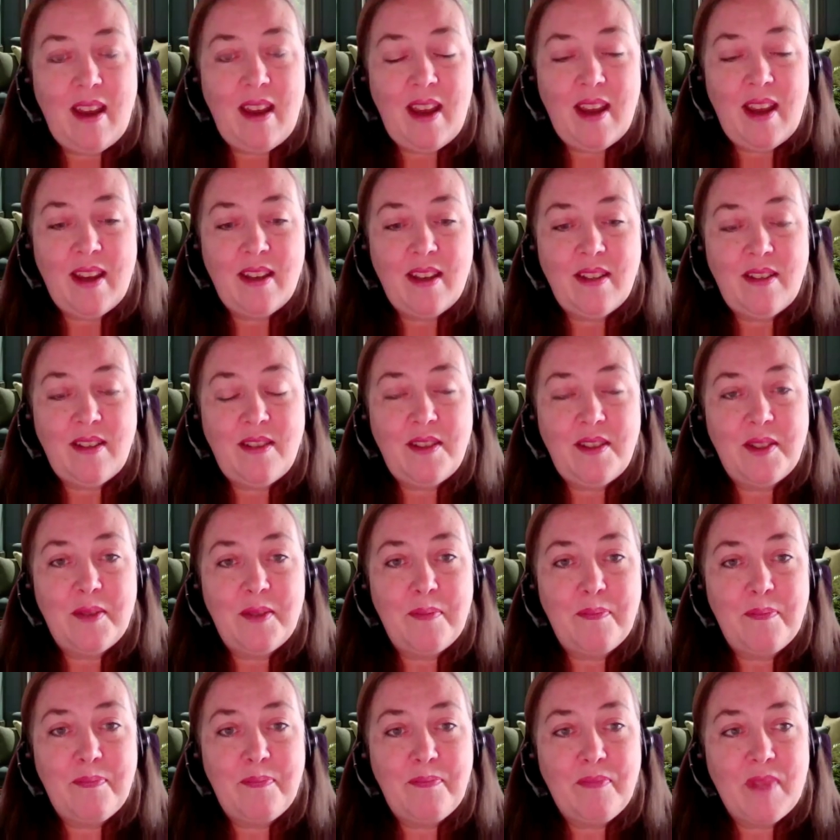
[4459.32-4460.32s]
And
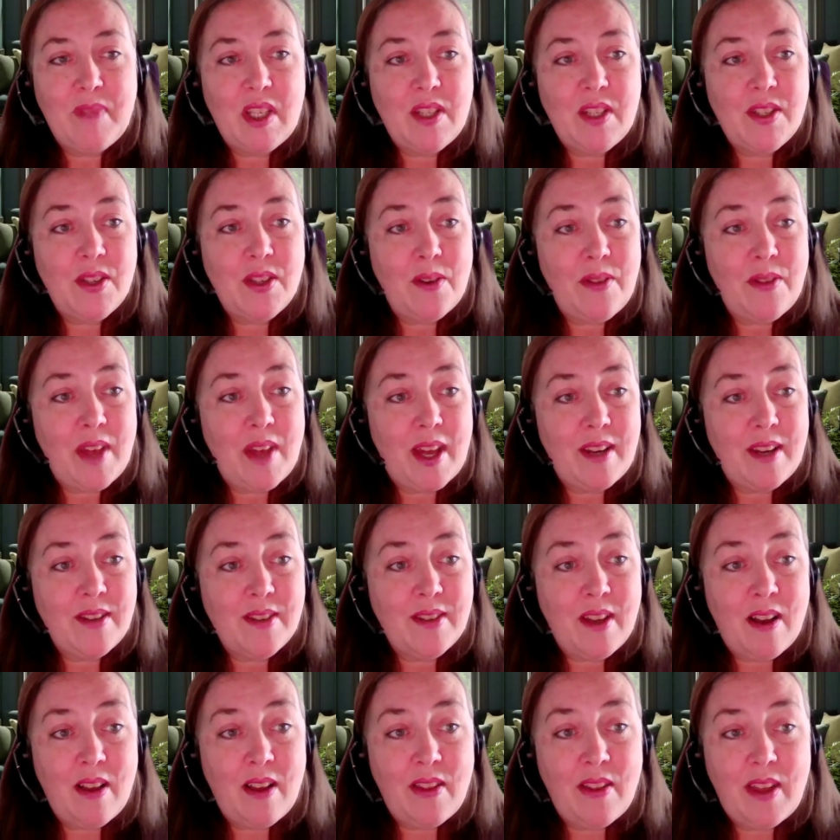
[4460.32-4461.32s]
so that
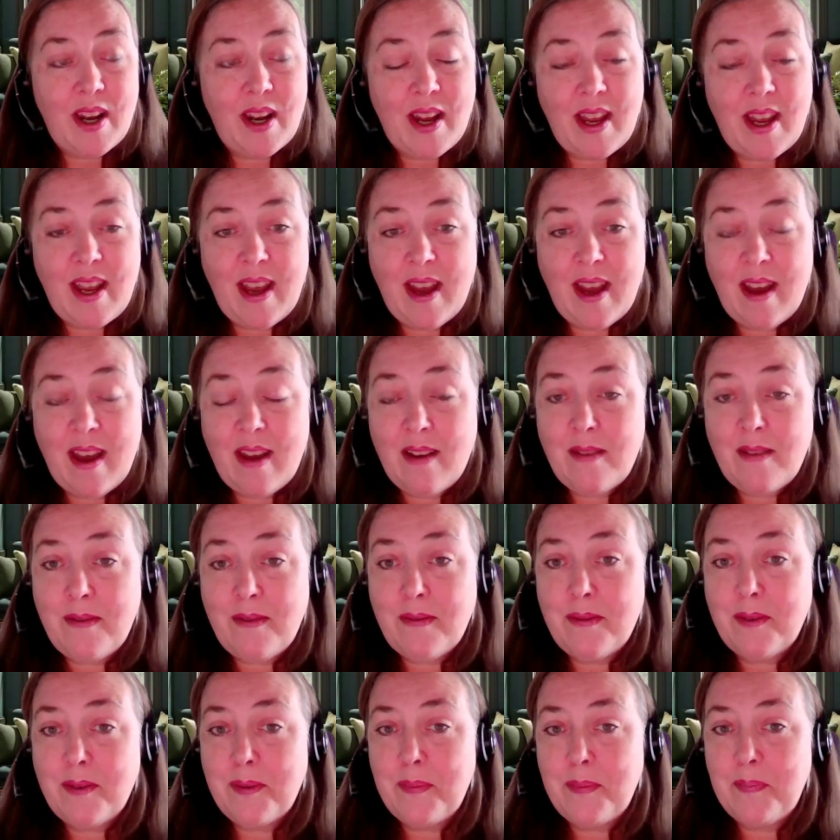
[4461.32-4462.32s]
is all that I have.
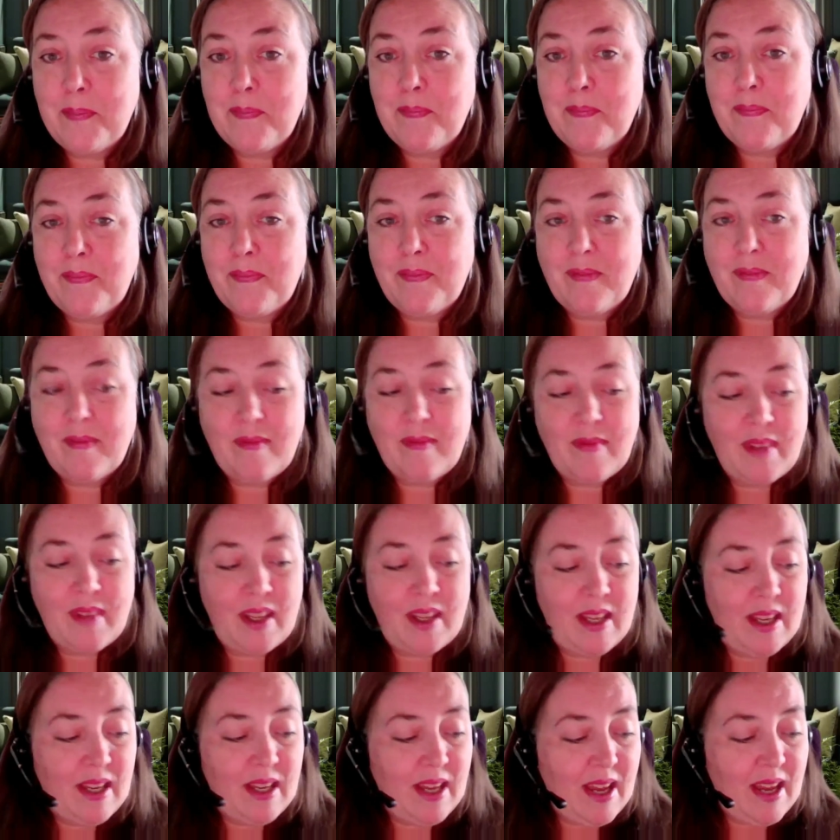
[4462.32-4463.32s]

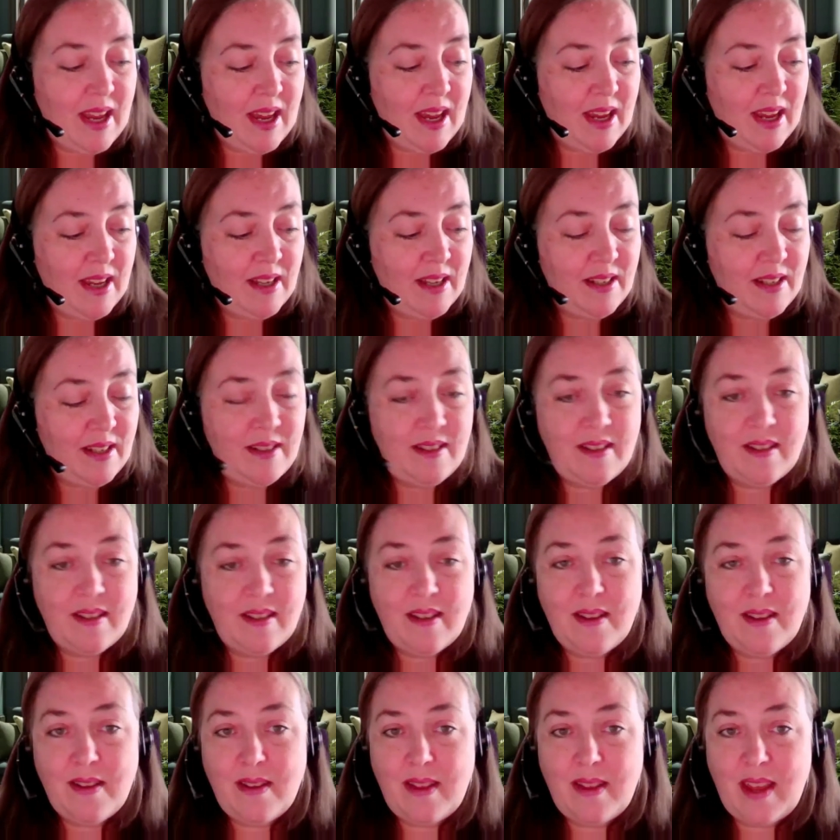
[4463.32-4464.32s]
And
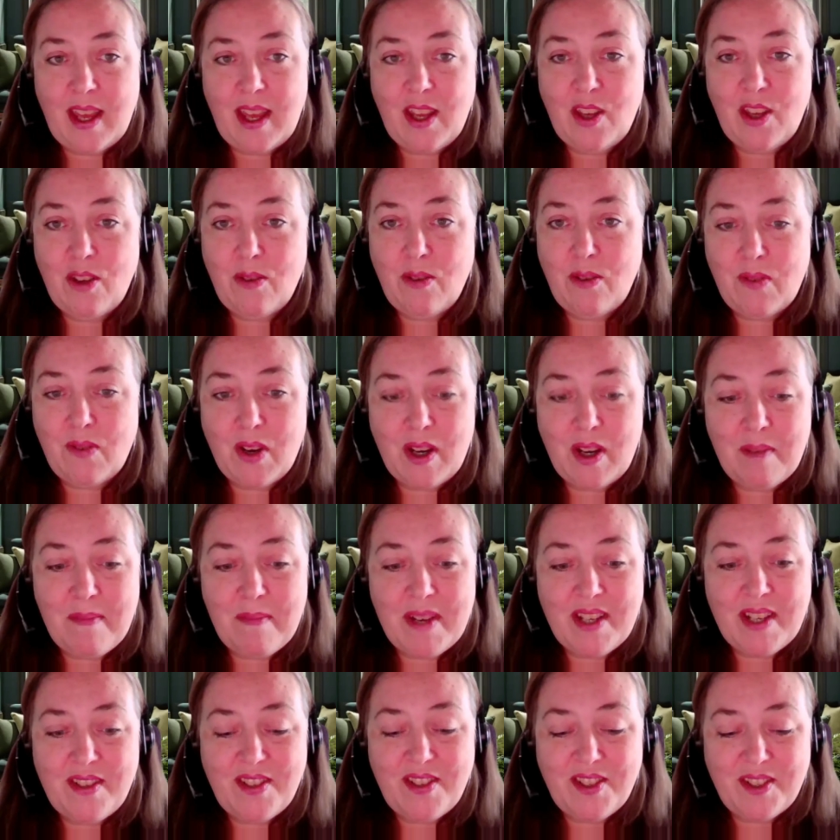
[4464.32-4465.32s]
thank you very
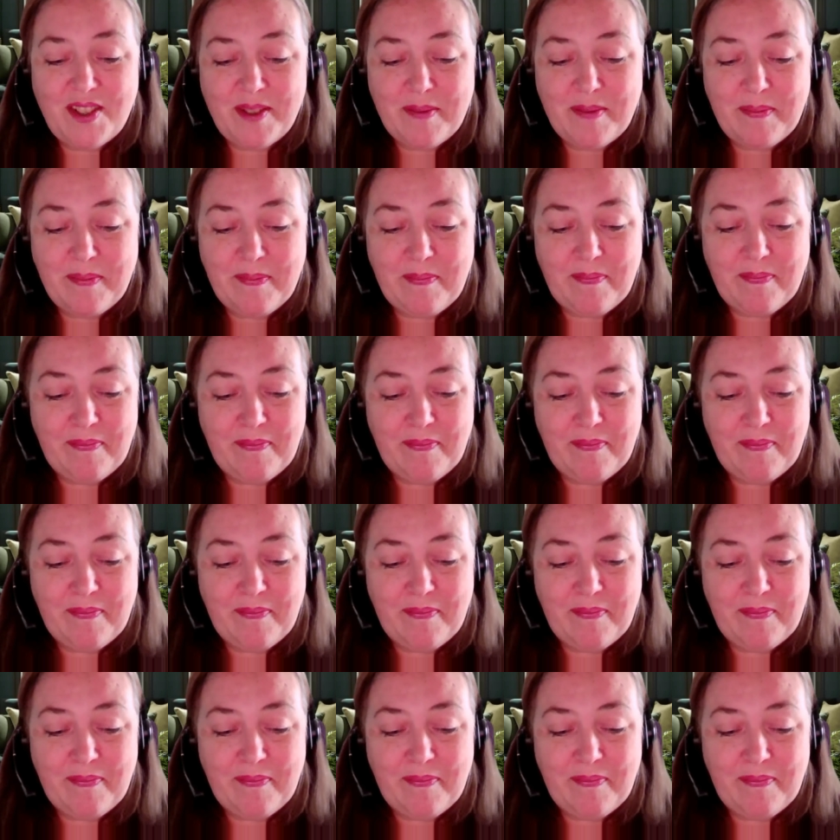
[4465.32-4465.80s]
much.